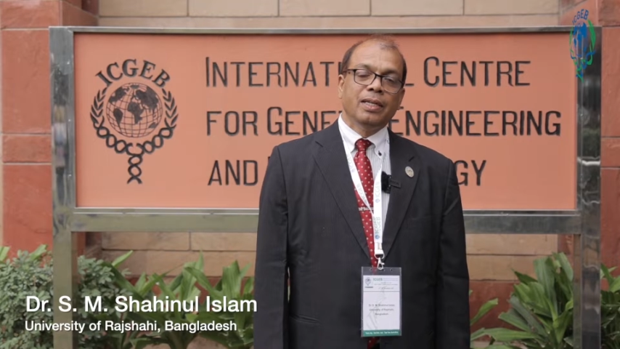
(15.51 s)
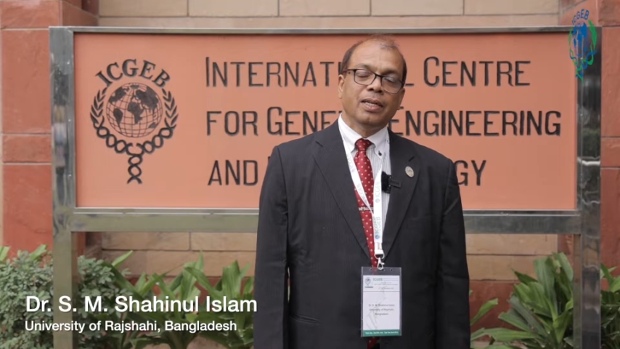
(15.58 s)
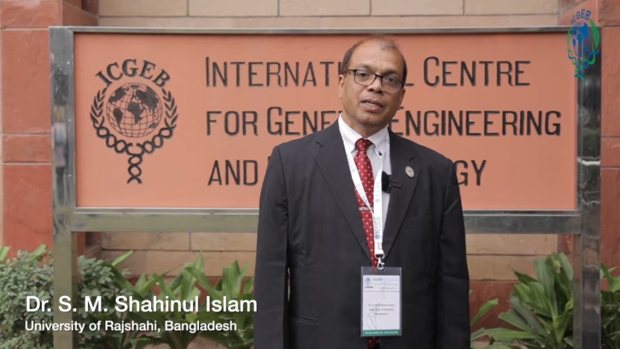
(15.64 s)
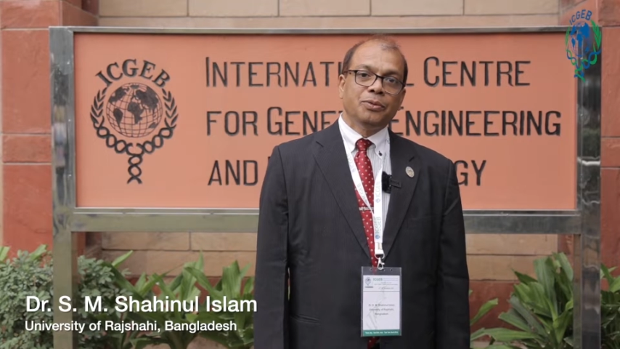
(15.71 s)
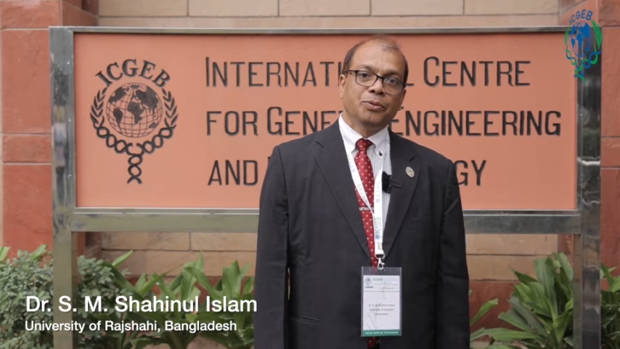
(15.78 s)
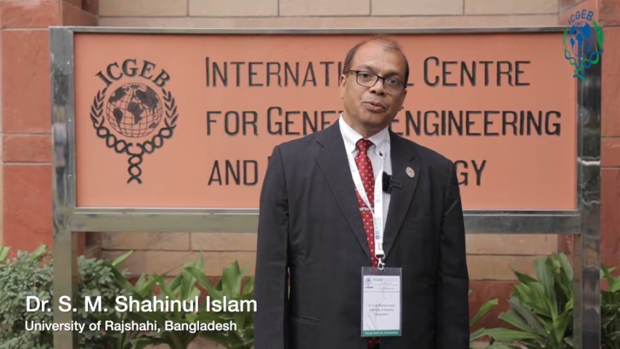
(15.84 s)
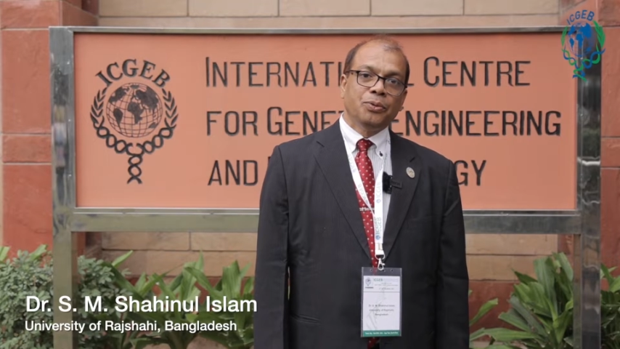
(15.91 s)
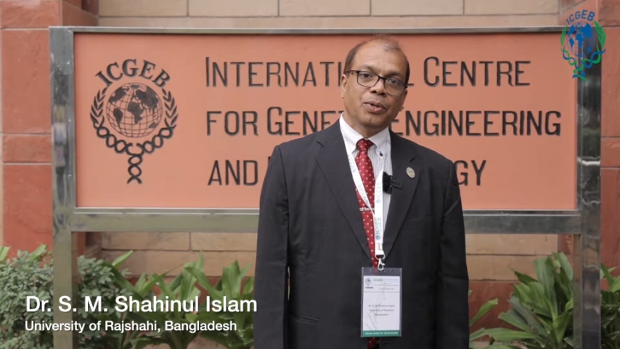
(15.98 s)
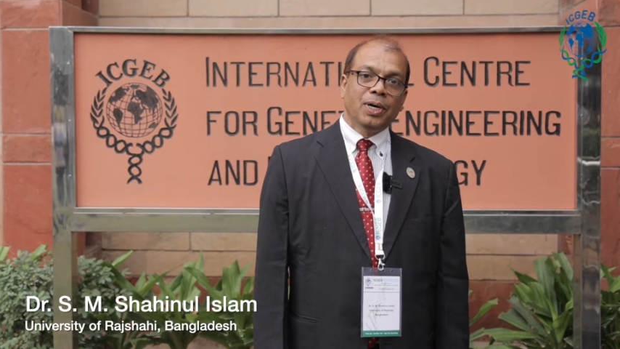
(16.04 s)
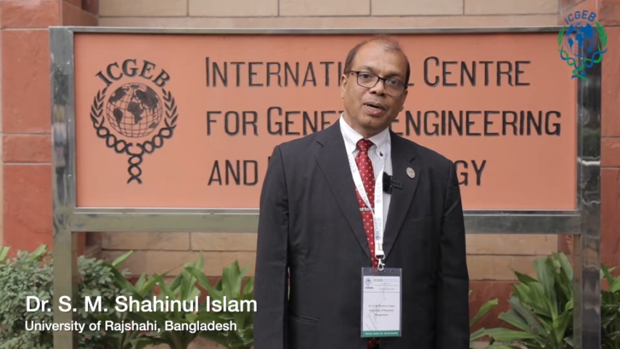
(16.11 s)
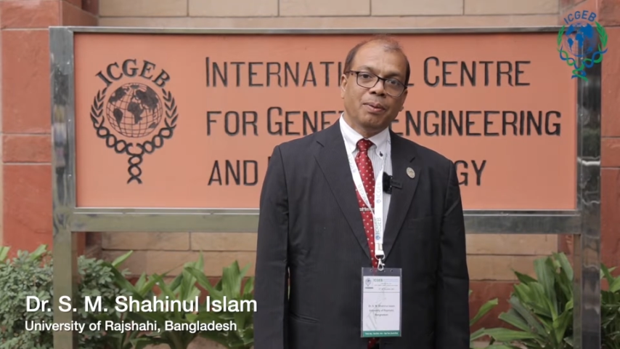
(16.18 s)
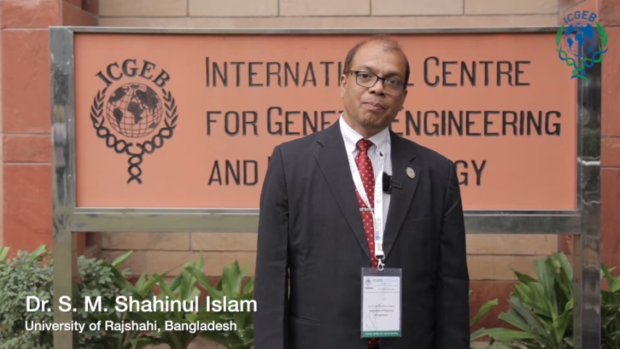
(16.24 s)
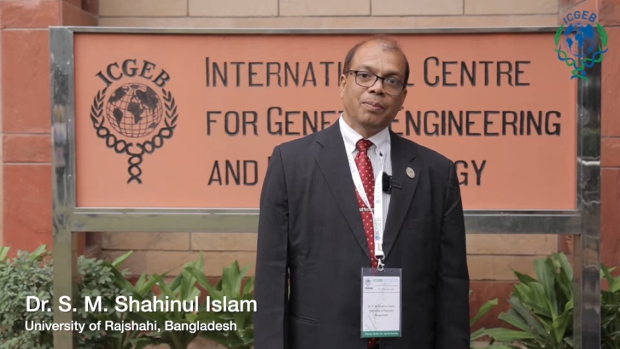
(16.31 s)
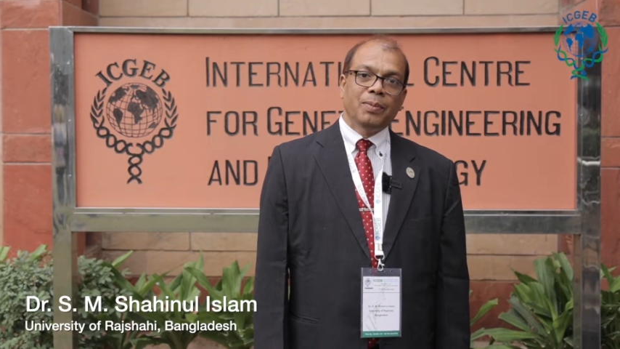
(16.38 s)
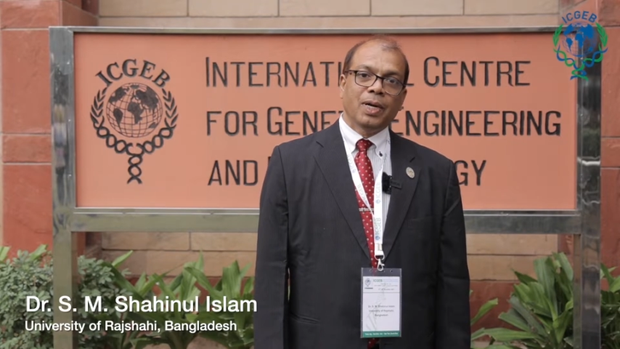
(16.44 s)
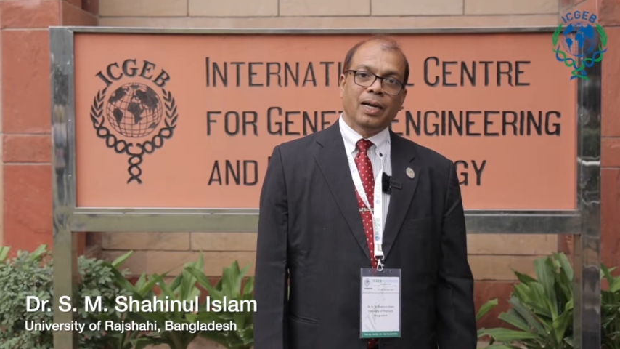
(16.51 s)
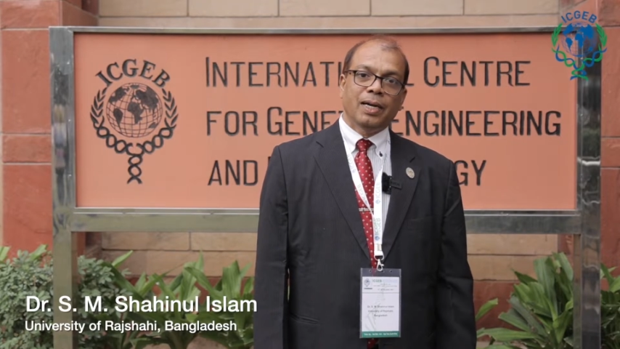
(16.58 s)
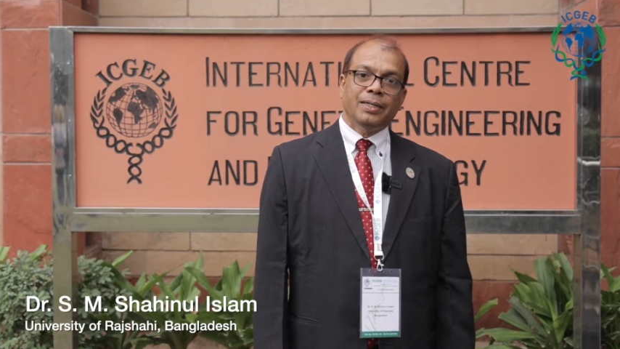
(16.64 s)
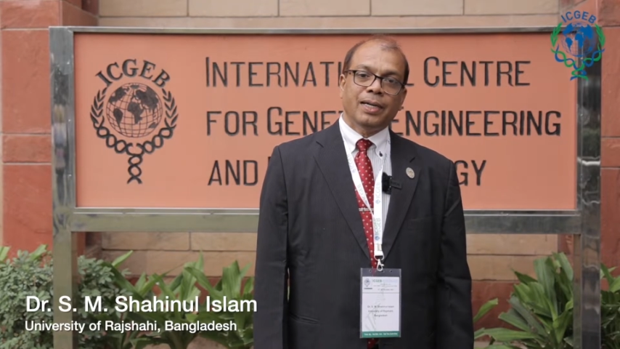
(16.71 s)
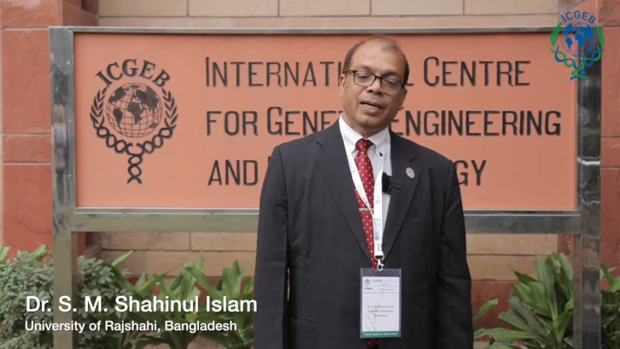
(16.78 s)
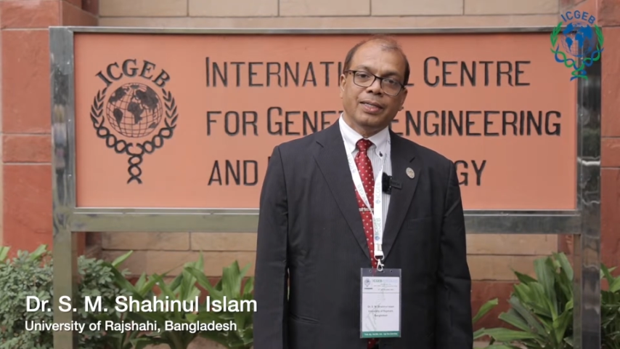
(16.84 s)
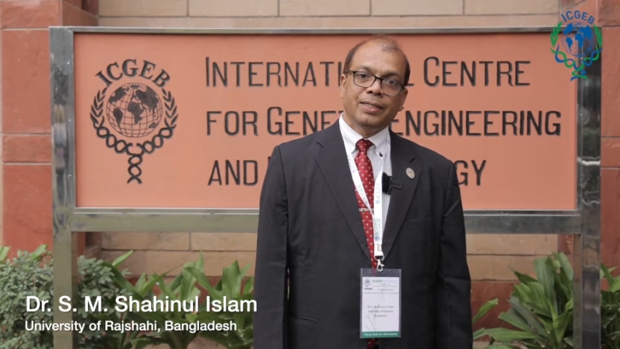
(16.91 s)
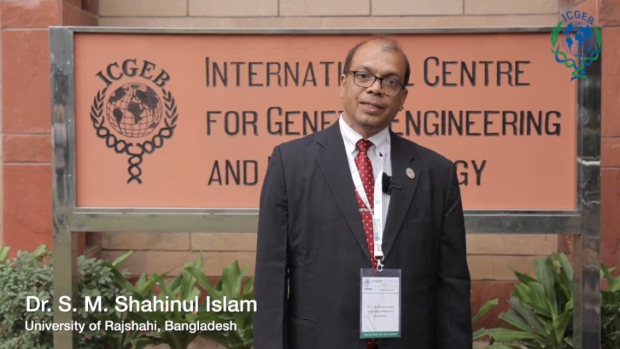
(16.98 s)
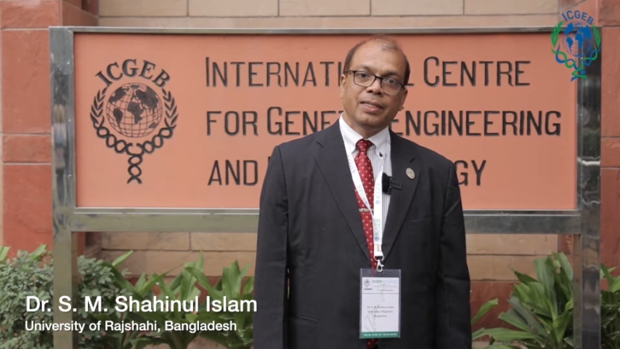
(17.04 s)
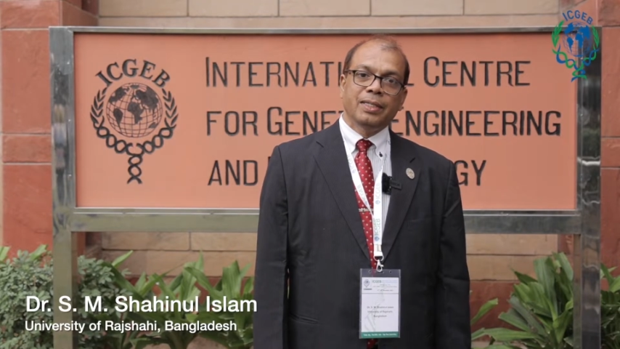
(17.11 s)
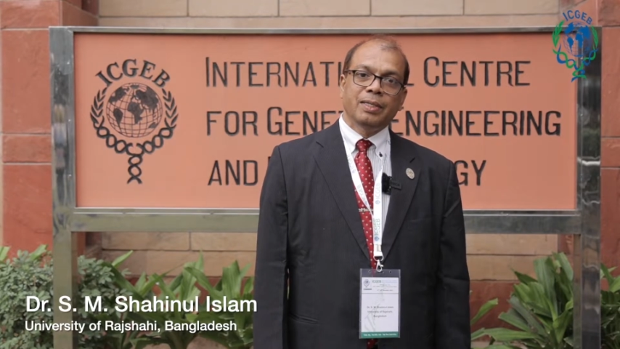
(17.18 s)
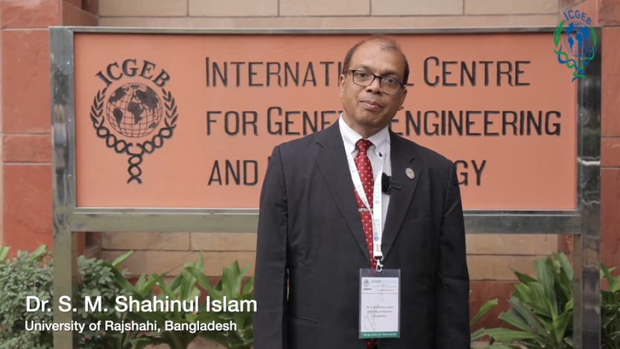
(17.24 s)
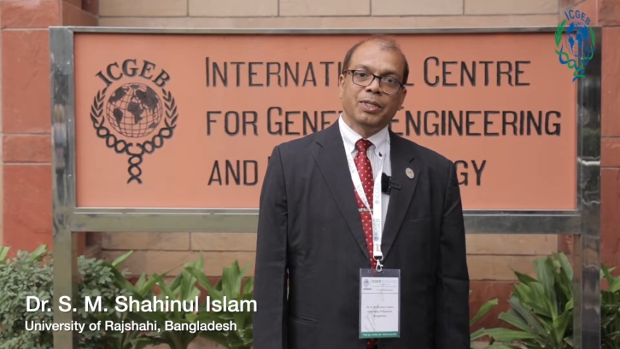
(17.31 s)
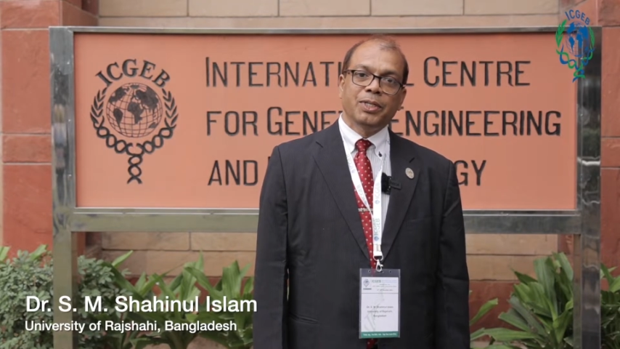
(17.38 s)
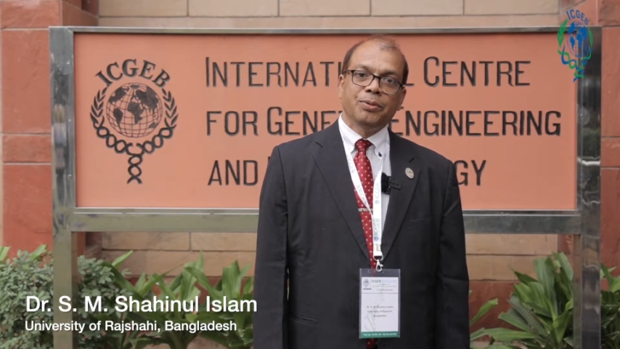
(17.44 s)
uh, to come at
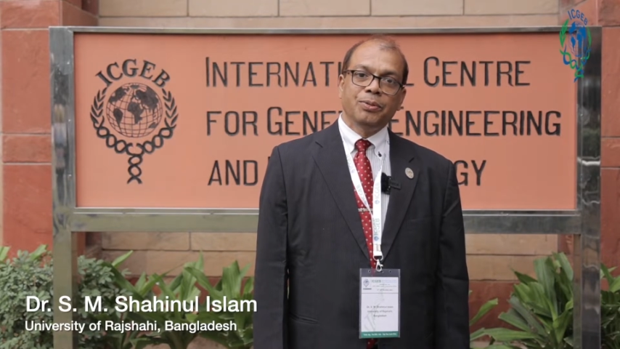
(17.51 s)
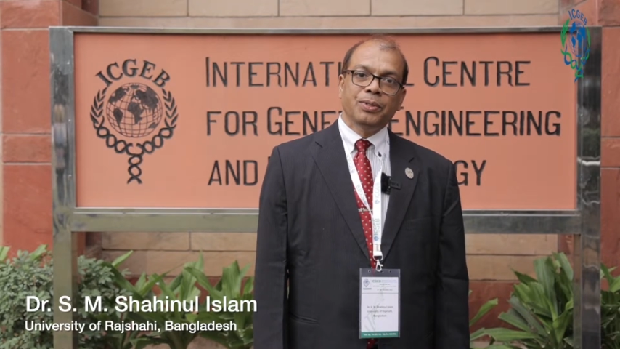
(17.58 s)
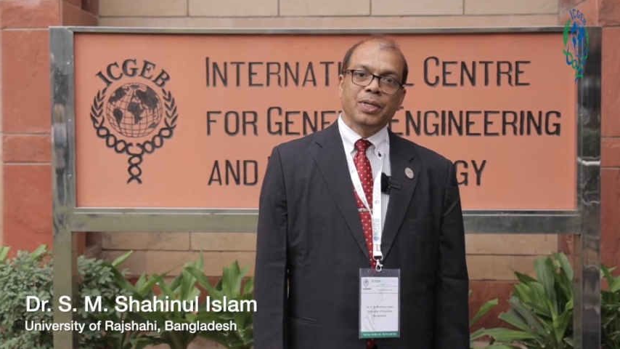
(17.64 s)
ICGEB New